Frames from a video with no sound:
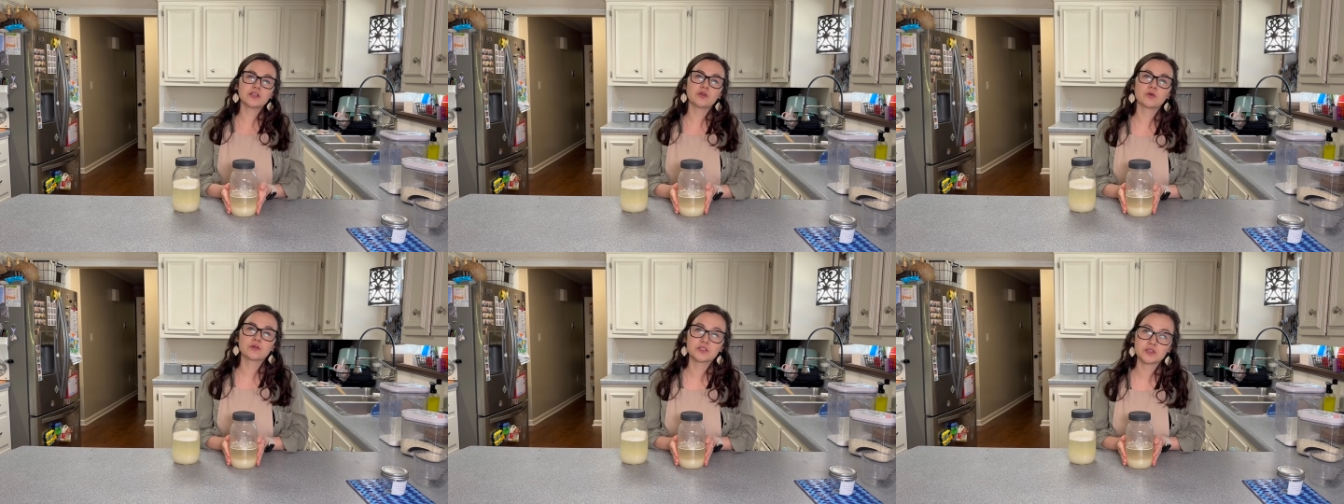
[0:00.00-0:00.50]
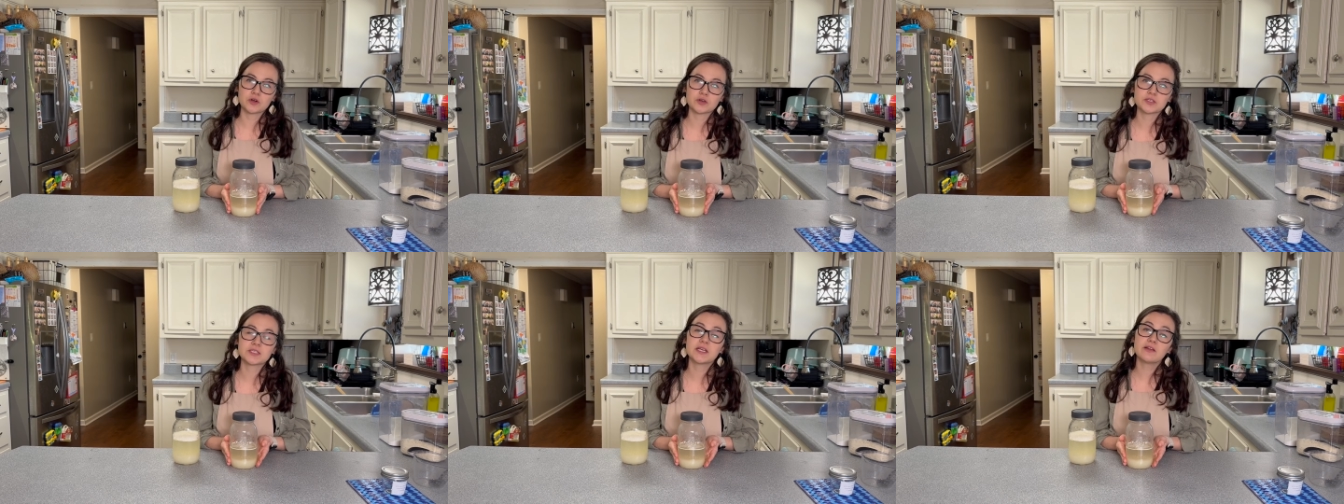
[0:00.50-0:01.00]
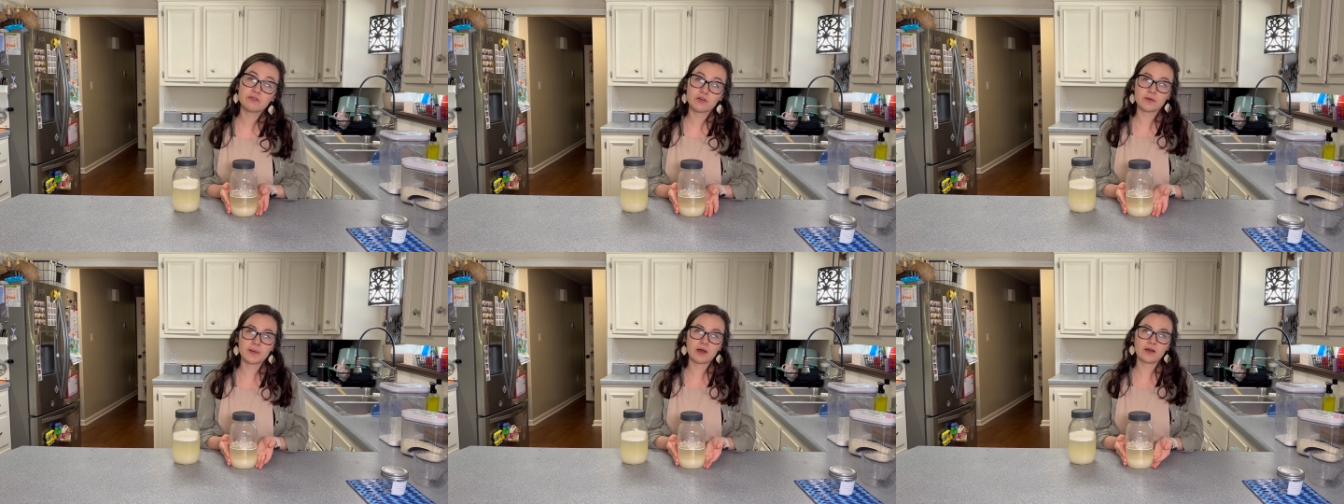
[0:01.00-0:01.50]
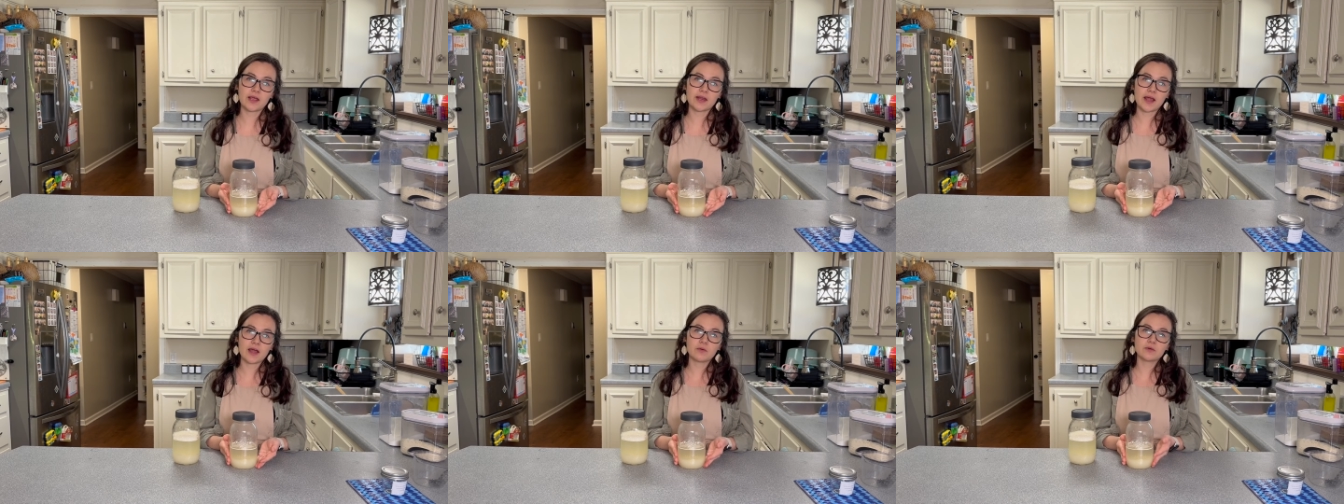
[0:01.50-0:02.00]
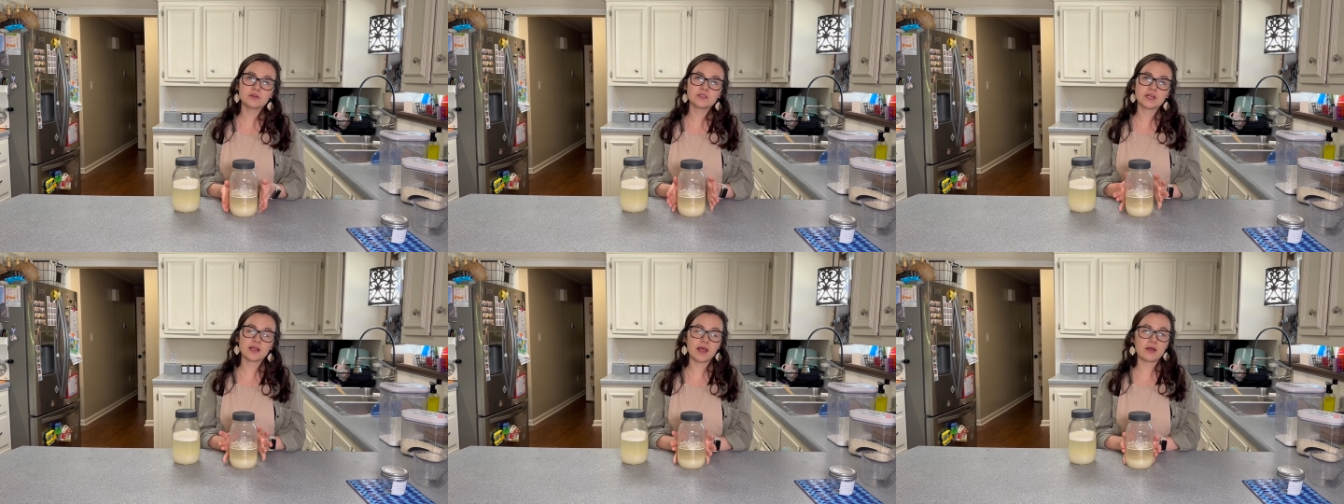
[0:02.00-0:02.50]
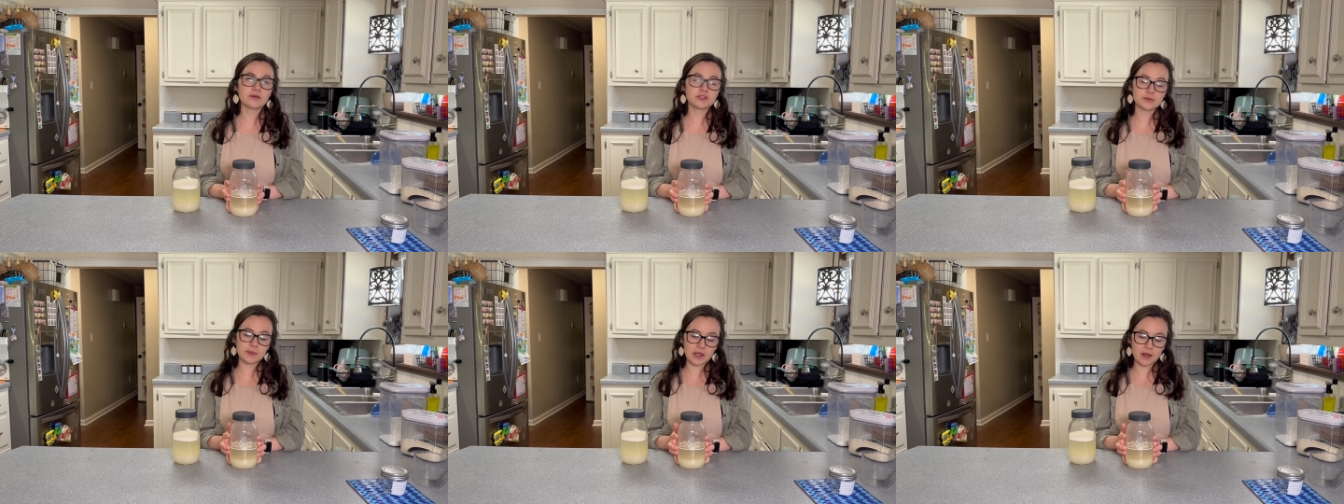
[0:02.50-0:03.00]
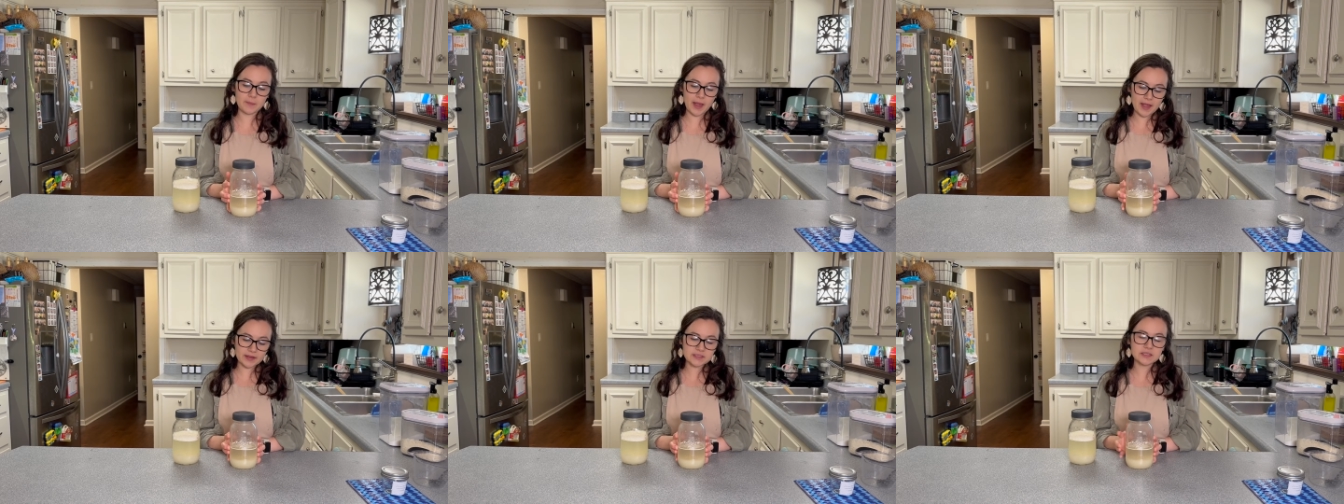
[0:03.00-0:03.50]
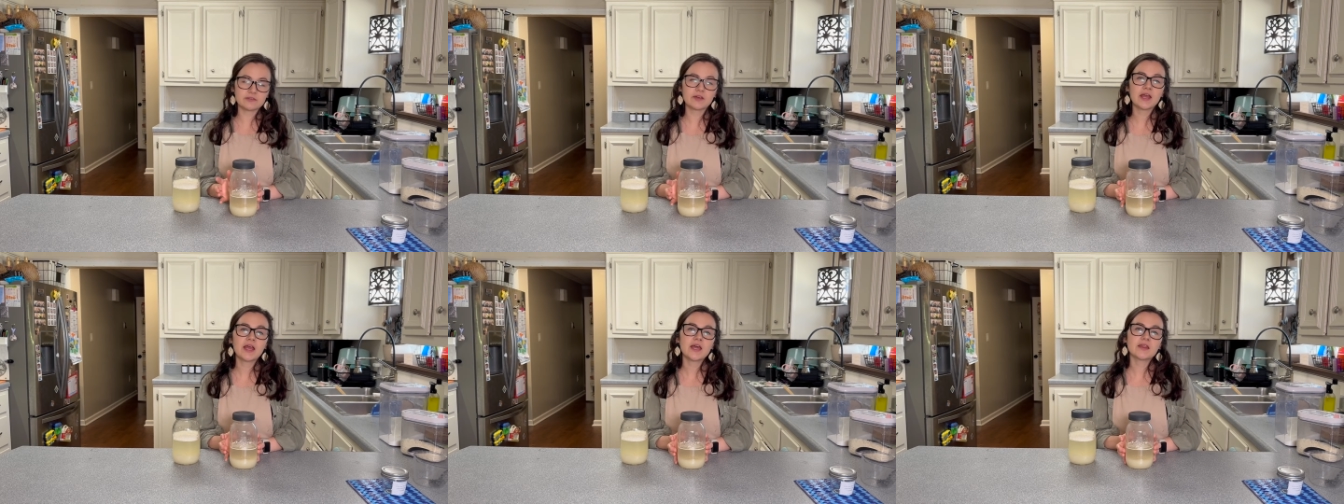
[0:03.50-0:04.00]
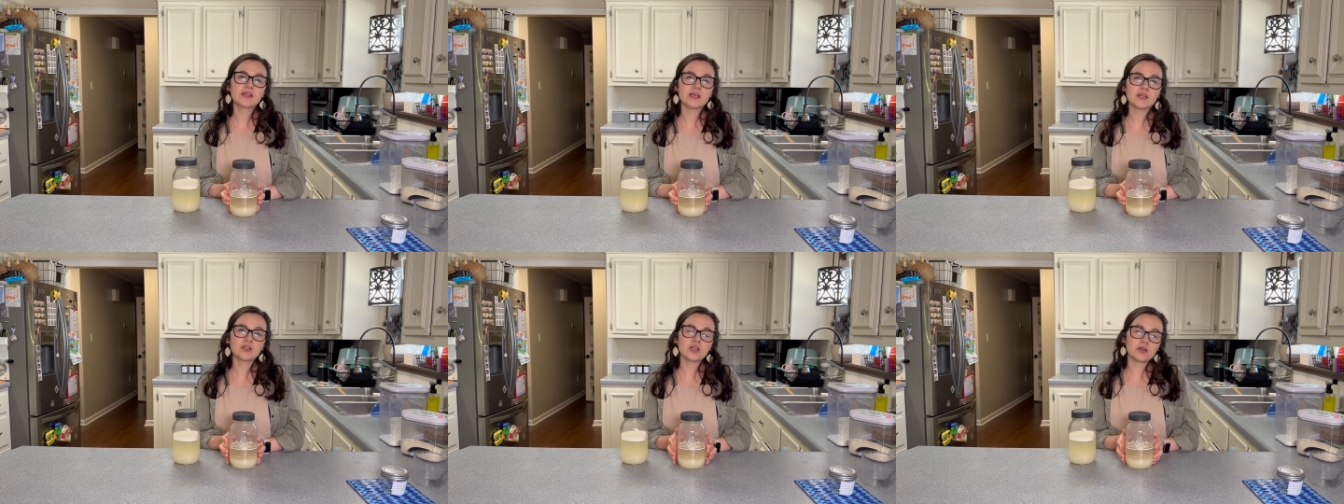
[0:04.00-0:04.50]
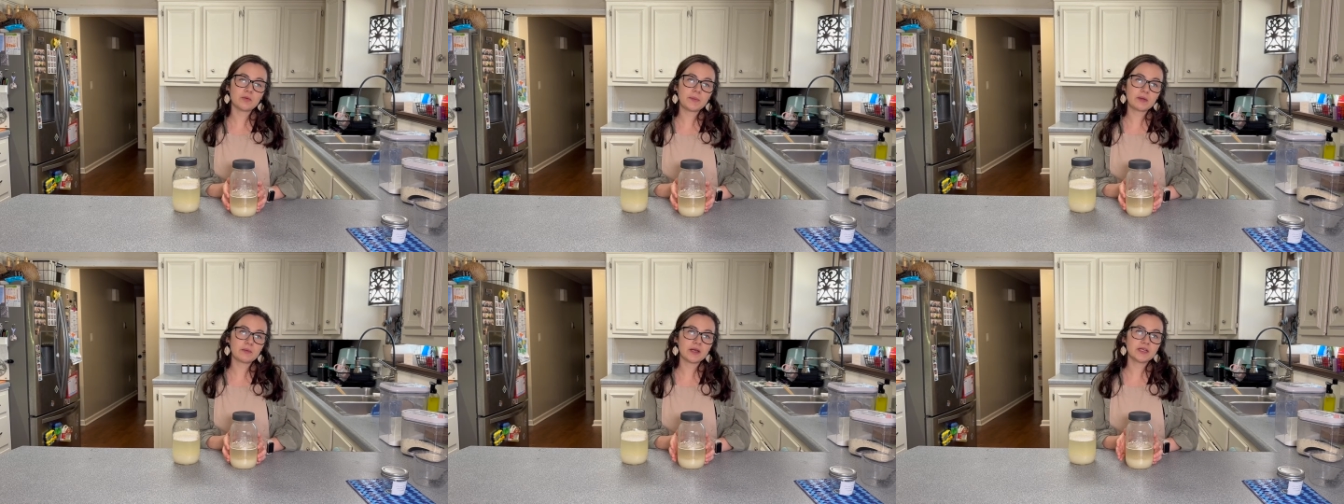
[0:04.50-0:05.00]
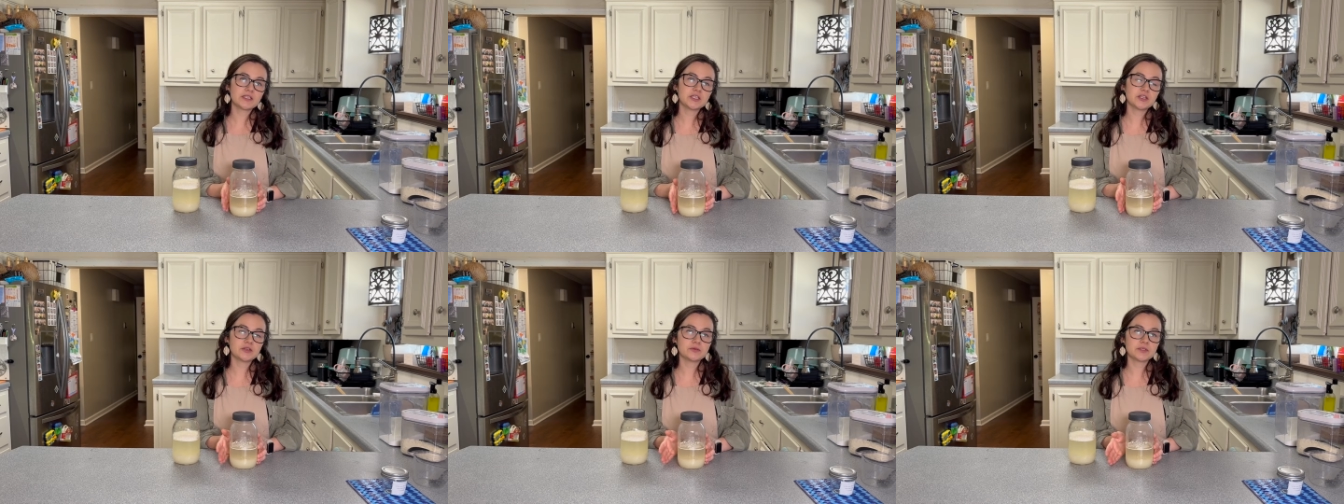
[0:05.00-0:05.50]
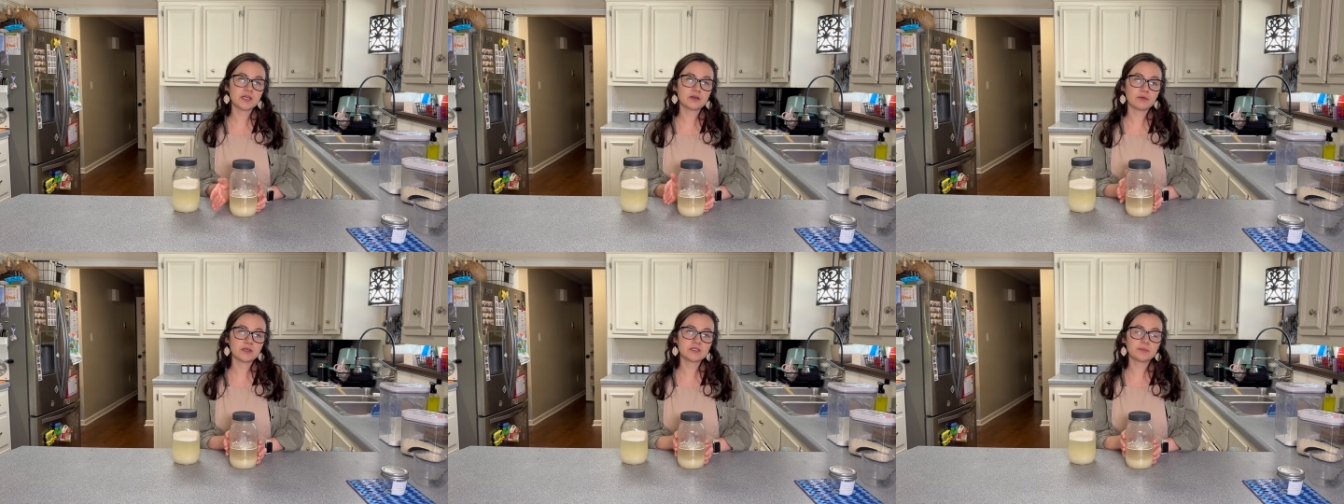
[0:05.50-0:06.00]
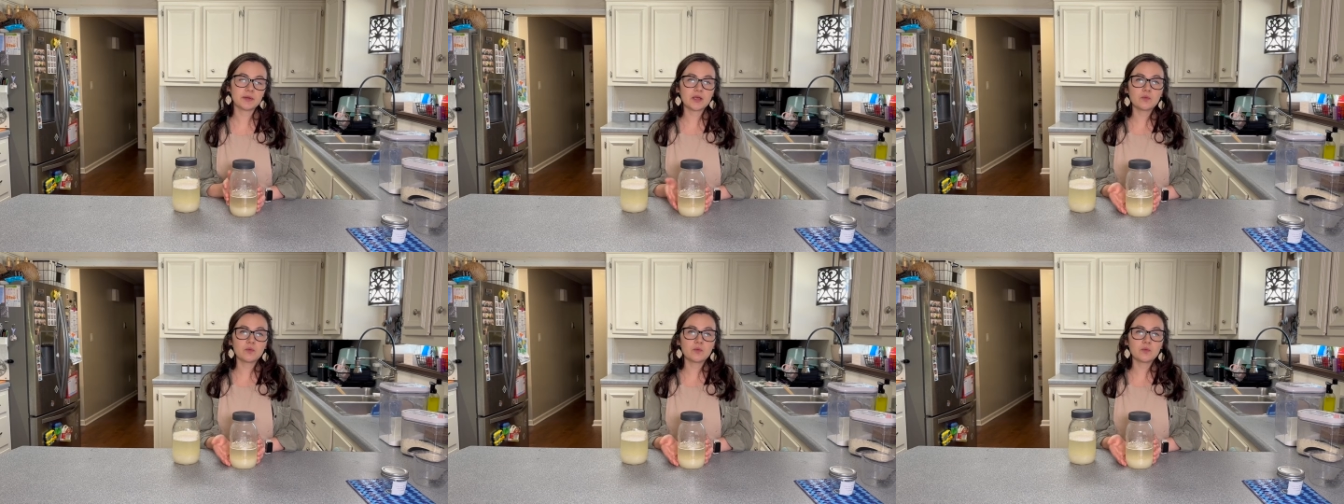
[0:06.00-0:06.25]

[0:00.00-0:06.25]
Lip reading: your starter sit for about 8 hours, allow it to become active, then it'll be ready to use in a recipe.